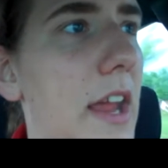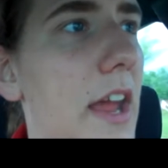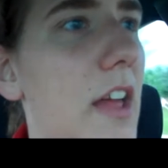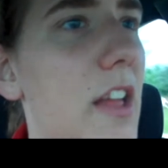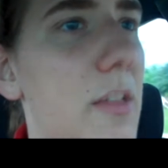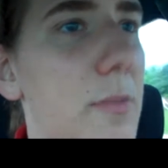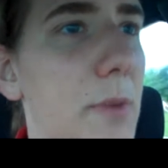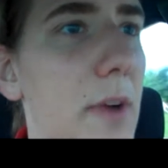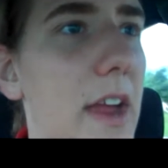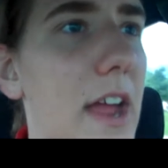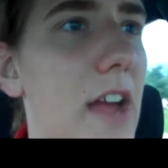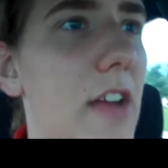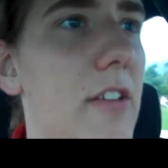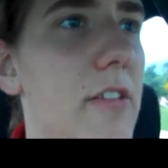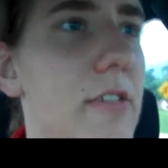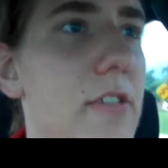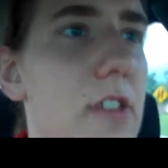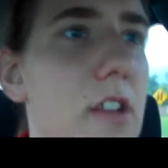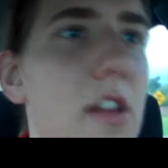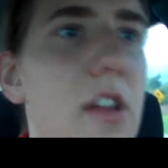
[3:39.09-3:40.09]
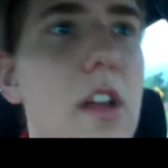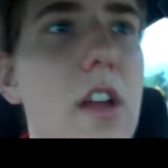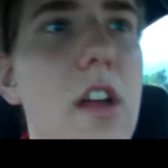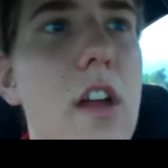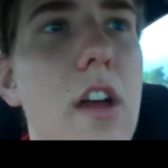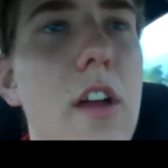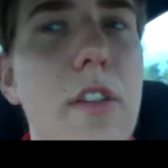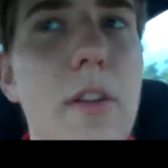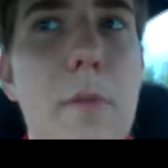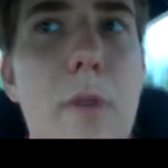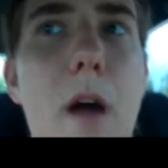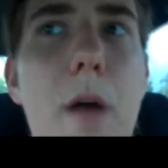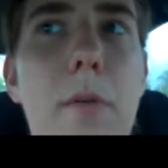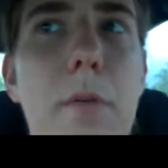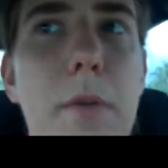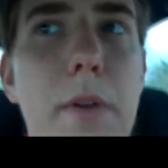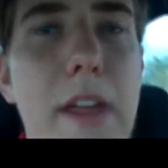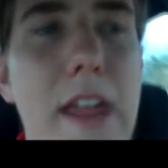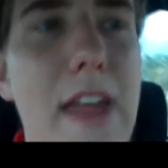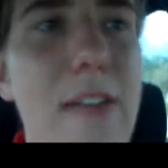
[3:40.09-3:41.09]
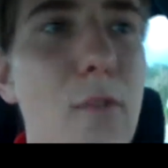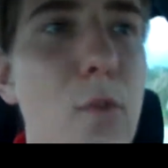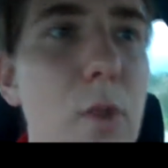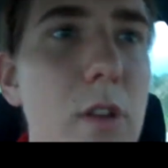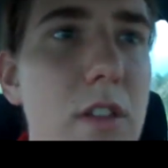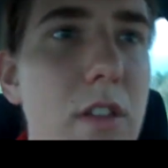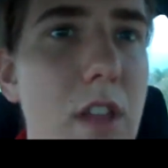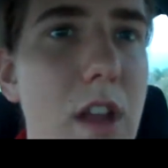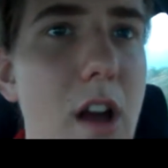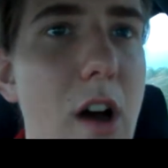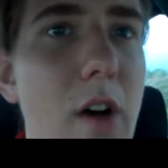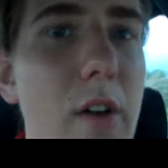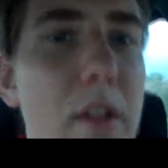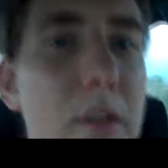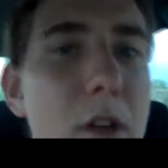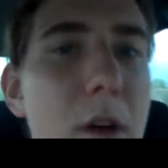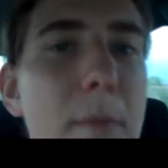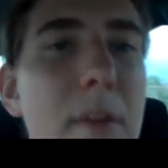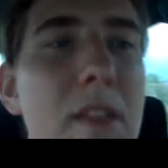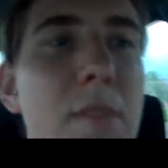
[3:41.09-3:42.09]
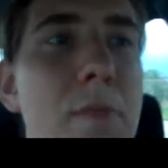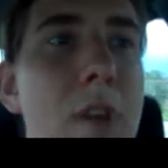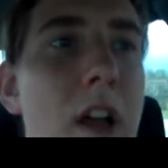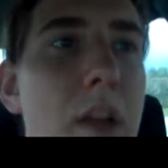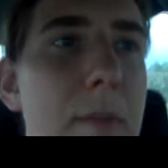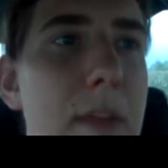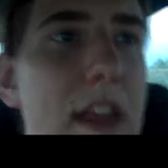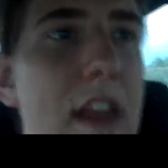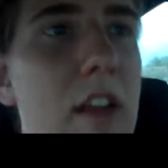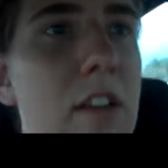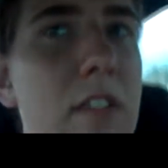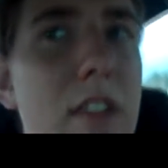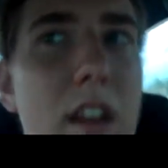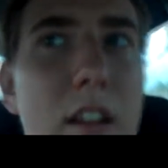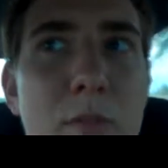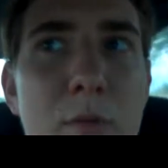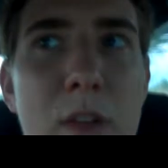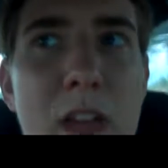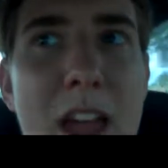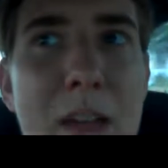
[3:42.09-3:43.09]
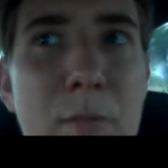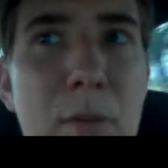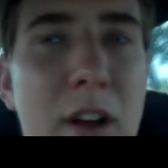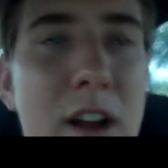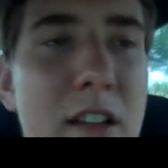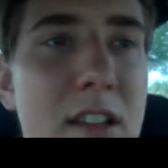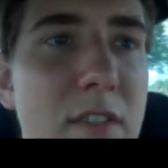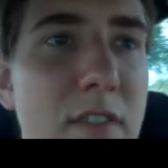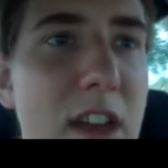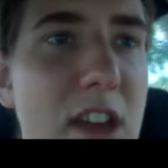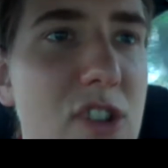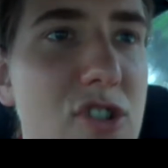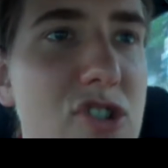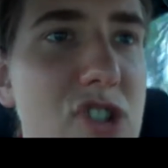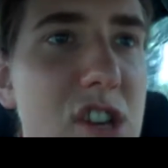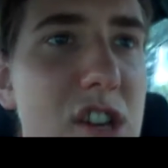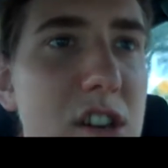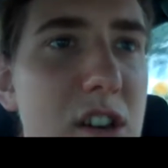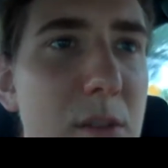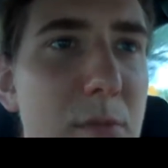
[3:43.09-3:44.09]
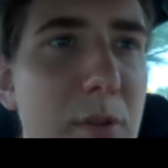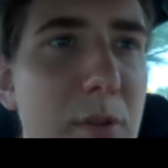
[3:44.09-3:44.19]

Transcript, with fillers: Yeah, it's Bright House. They're probably everyone. All these companies probably be here today because we have progressive energy or